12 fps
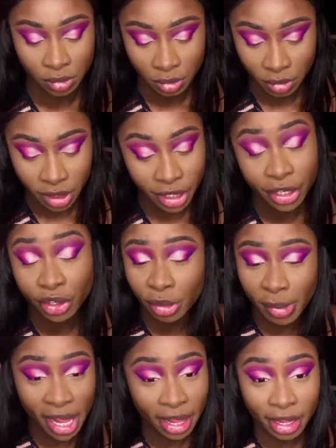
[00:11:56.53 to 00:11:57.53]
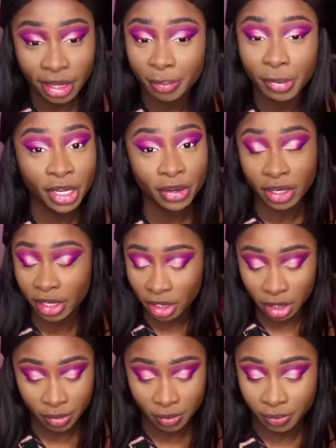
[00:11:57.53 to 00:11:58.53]
Get in your bag,
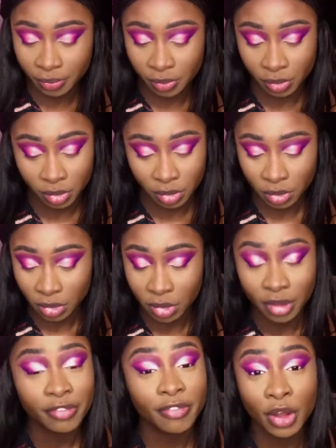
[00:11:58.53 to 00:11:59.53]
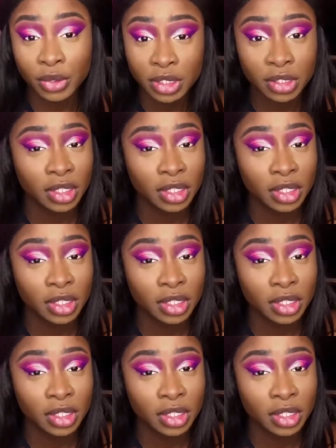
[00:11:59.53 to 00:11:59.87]
period. Focus on